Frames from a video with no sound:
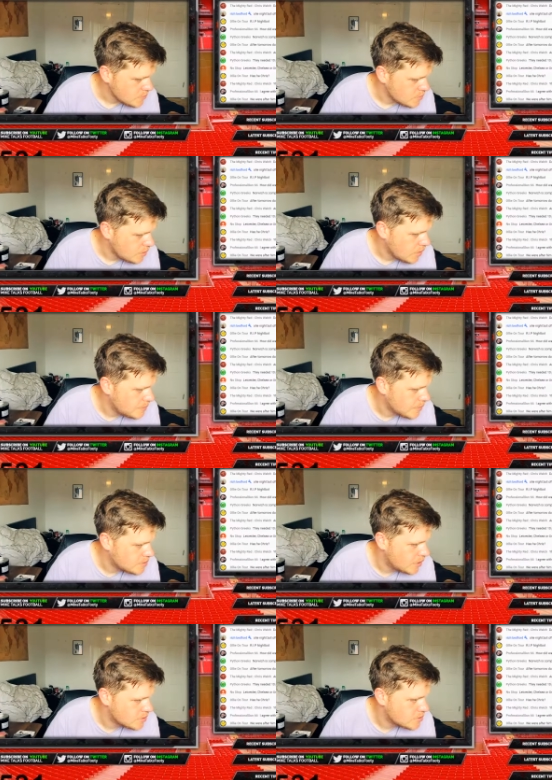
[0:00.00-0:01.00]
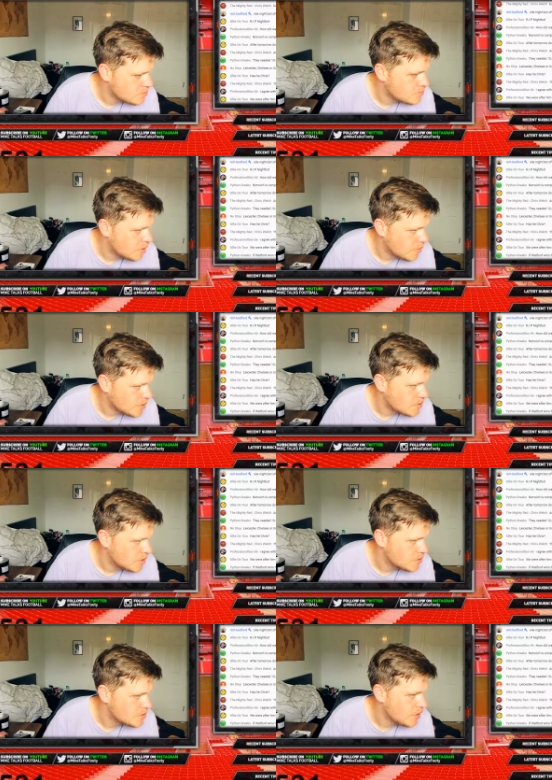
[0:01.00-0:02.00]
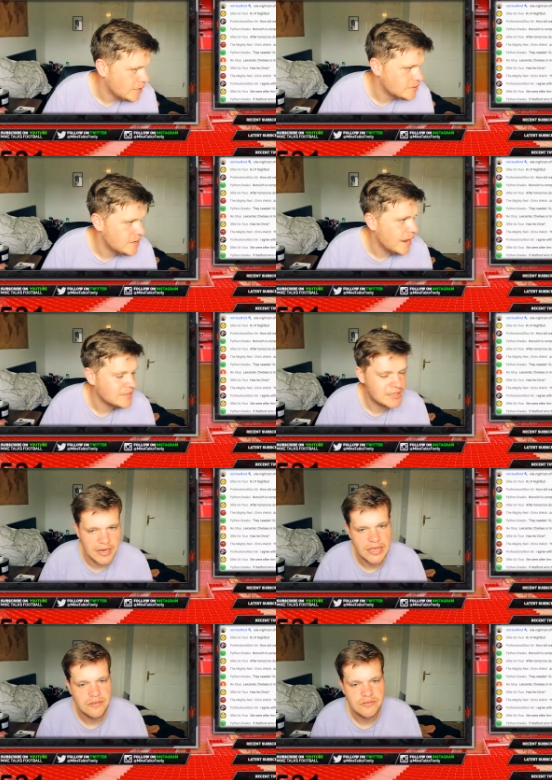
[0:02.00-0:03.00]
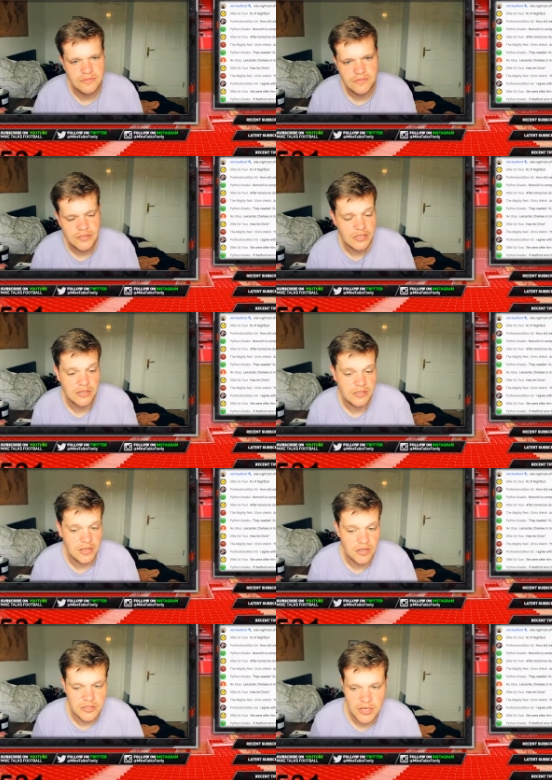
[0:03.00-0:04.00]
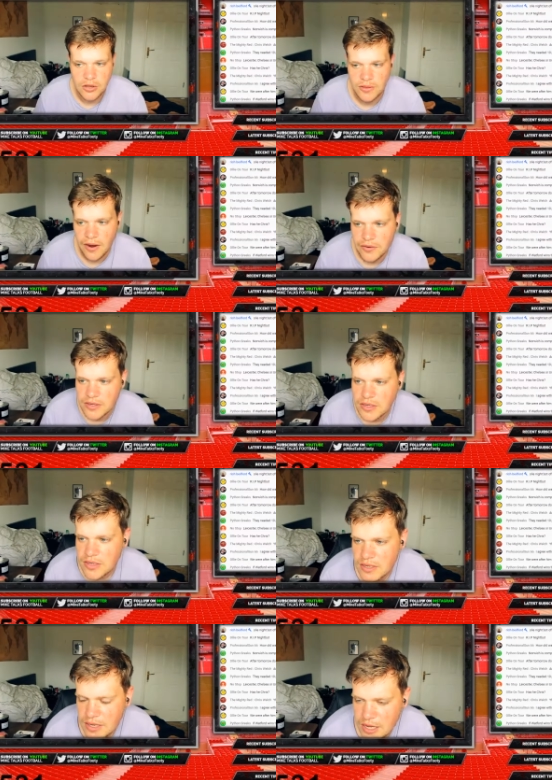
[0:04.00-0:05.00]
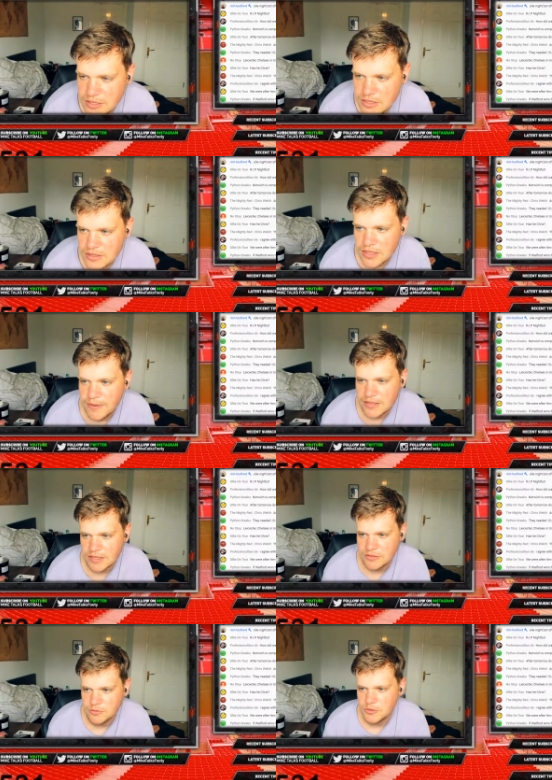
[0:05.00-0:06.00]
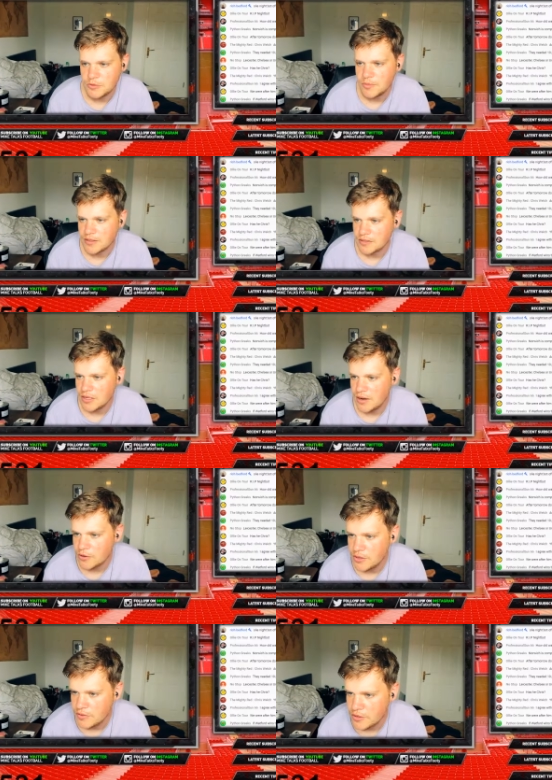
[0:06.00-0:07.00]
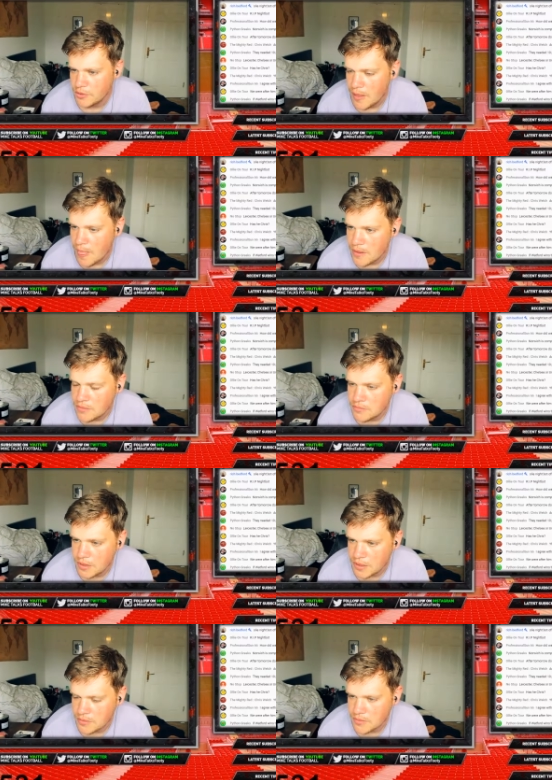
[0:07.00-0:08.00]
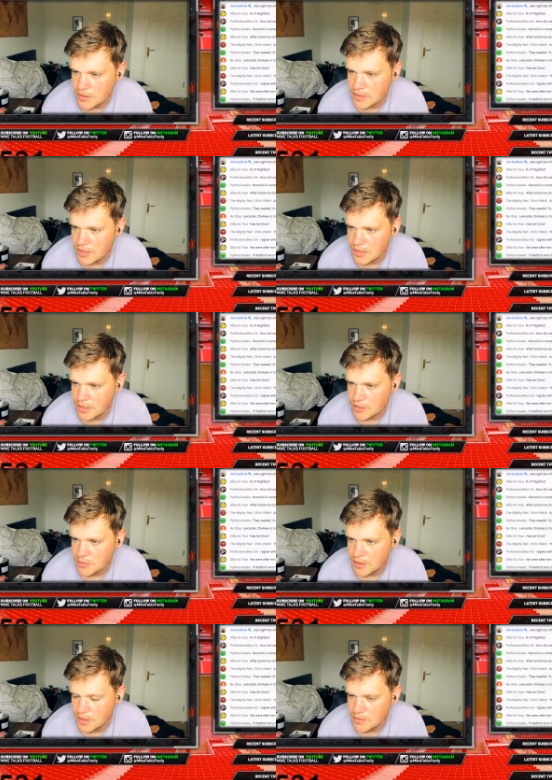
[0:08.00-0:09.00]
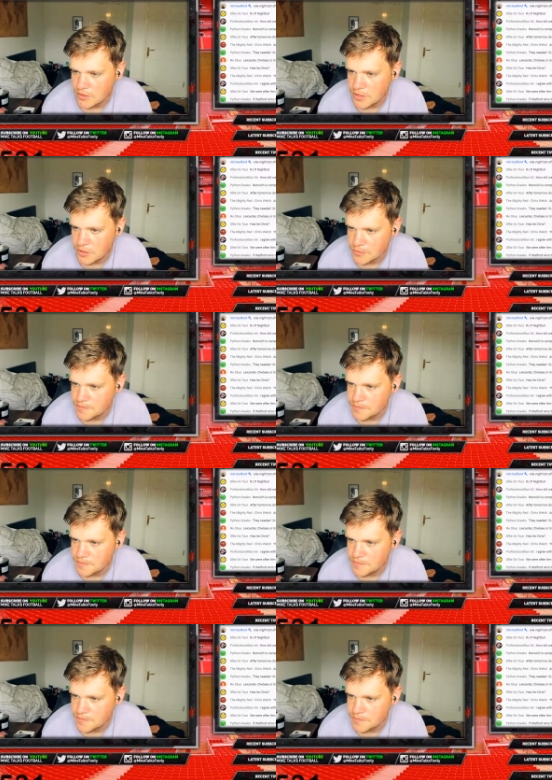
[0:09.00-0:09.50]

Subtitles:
Yeah, that makes sense. Yeah, he had to leave to go there, and it makes sense for him to move back down. So I agree with you. Man City gets on my nerves too.